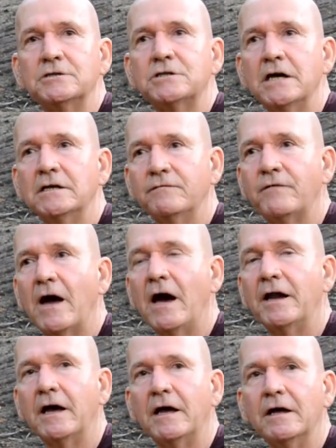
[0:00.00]
the
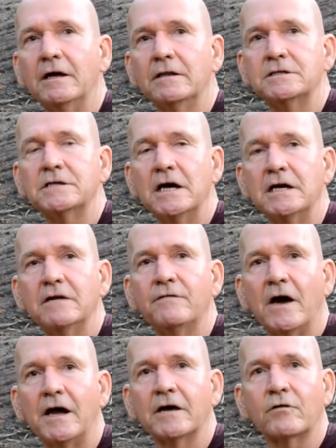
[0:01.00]
Jetavana, the
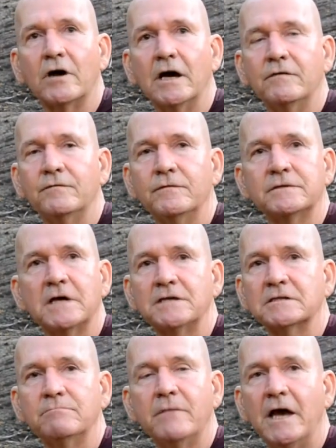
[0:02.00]
Jetavana Grove.
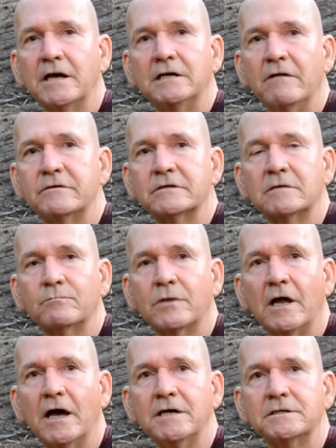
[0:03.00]
Such a
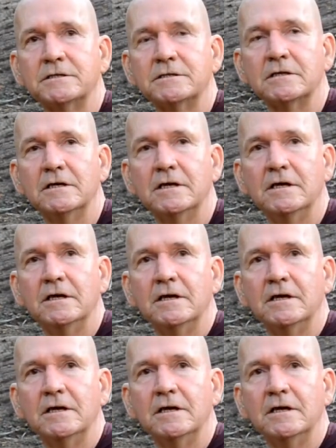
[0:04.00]
magnificent place.